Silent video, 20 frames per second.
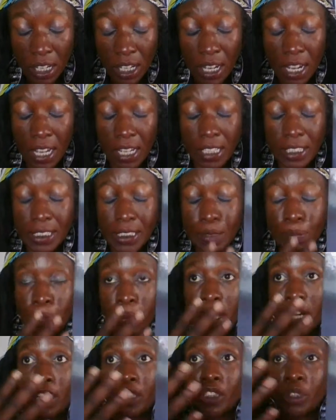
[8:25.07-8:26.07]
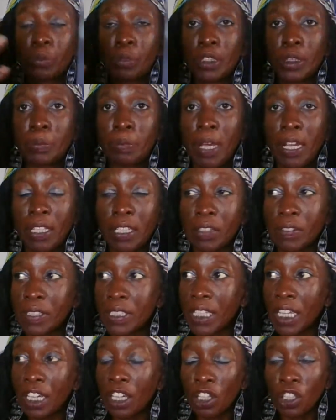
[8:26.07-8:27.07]
And expand your perspective.
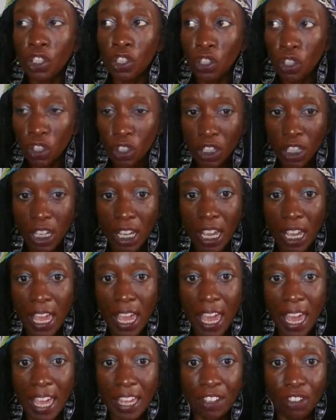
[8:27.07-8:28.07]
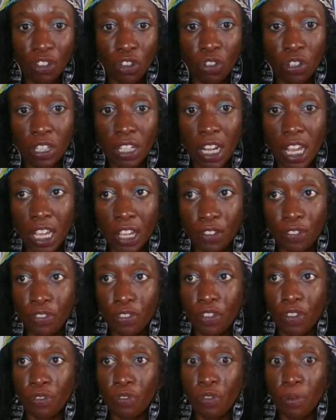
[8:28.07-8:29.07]
Take a look at your life
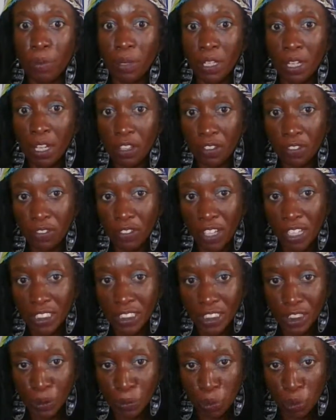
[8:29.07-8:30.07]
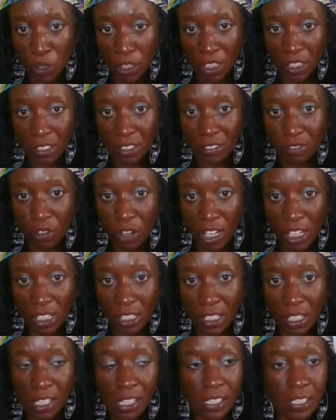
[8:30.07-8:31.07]
from another vantage point, right?
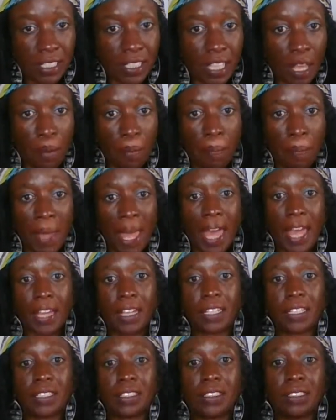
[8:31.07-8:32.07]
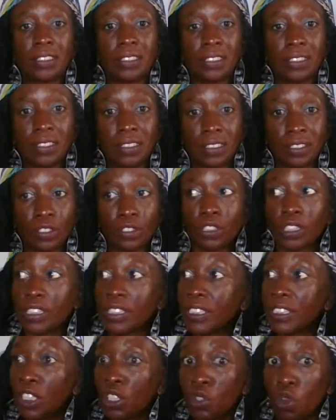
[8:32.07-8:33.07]
Step back so you can
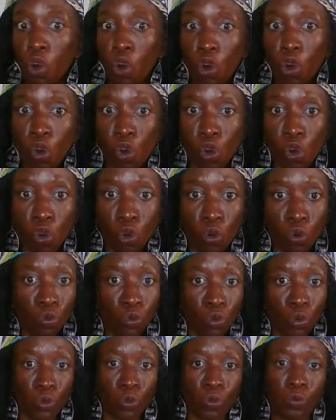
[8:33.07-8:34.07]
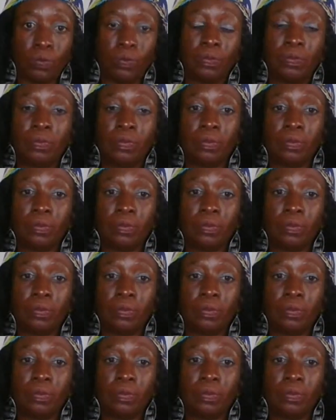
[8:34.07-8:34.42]
see the whole room.